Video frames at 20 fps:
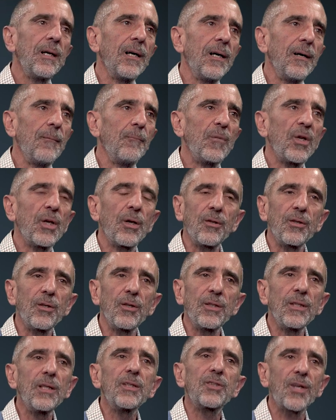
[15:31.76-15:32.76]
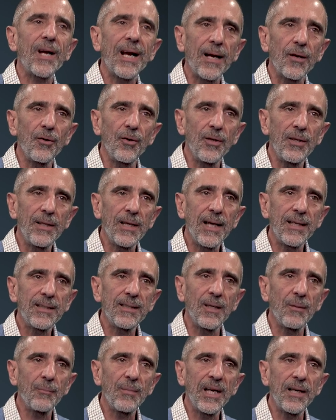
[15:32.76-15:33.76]
um, you know, the, the, struggle in
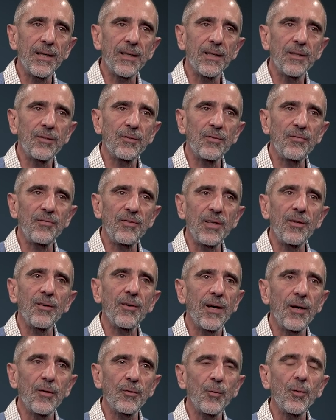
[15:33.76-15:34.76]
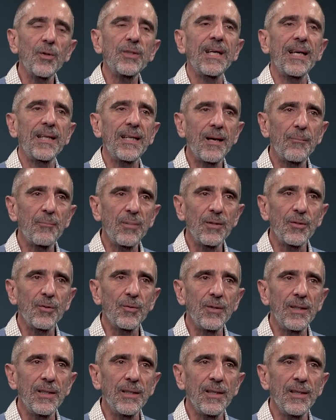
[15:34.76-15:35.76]
Latin America to figure out what had happened
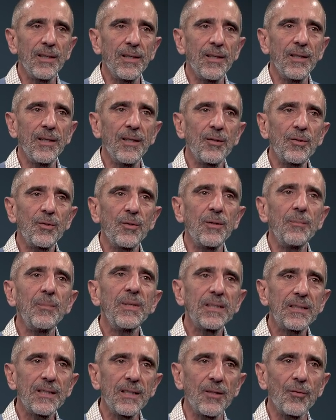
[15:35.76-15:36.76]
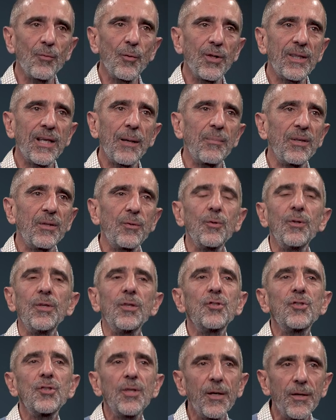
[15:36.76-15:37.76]
to the to the missing, what happened to the
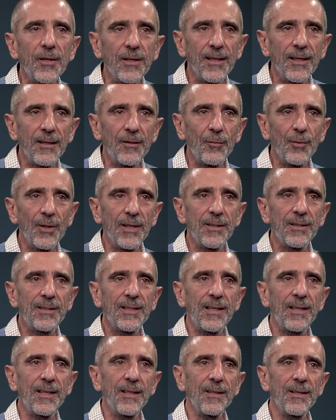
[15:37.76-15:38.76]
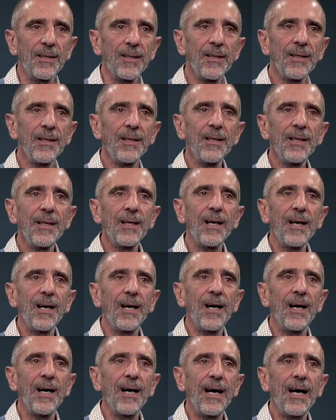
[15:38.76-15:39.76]
children that were taken uh,
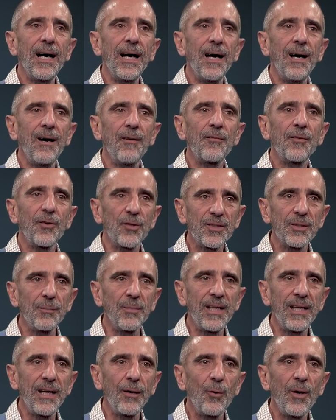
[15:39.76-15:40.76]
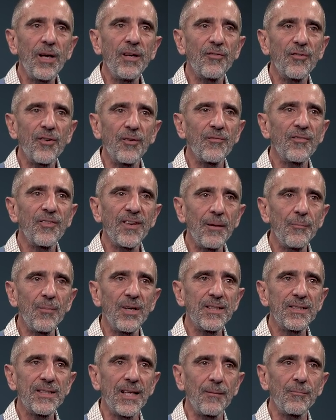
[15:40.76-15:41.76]
uh, forcibly away from
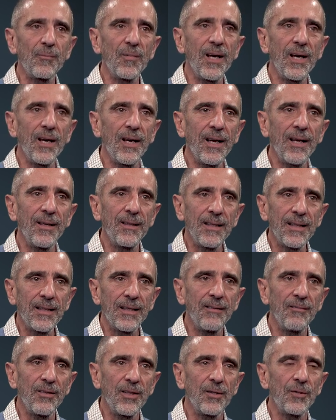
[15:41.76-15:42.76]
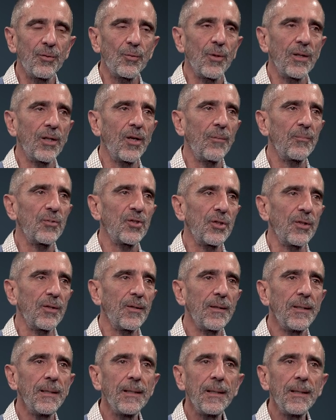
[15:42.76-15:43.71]
families and, uh, and, given into adoption.